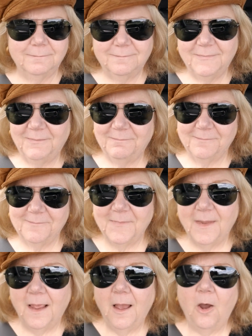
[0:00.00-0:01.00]
And we
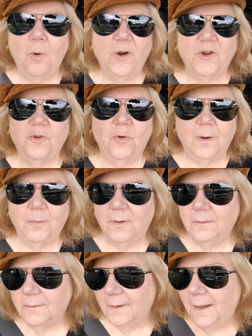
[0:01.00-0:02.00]
are. Oh, we're adorable.
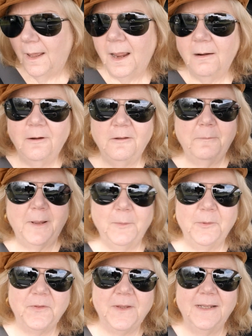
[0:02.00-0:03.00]
All right, everybody.
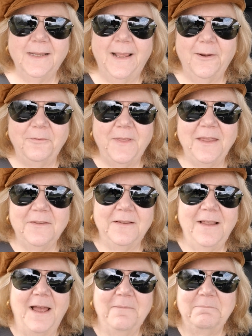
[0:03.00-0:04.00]
We'll see you later. Thanks a
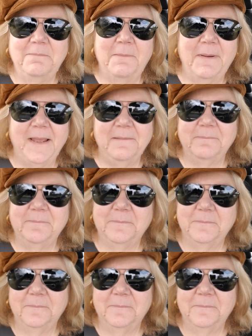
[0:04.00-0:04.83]
lot. Bye-bye.